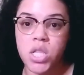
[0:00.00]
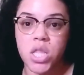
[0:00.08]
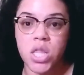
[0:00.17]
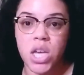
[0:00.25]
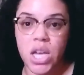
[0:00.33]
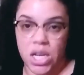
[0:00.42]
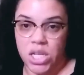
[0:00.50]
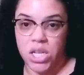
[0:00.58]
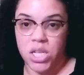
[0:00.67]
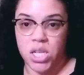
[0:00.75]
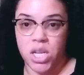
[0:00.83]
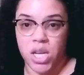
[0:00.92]
That
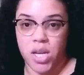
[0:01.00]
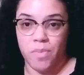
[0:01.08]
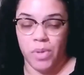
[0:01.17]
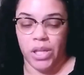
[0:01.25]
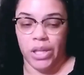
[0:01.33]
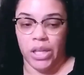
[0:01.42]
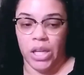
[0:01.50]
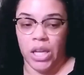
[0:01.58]
didn't happen.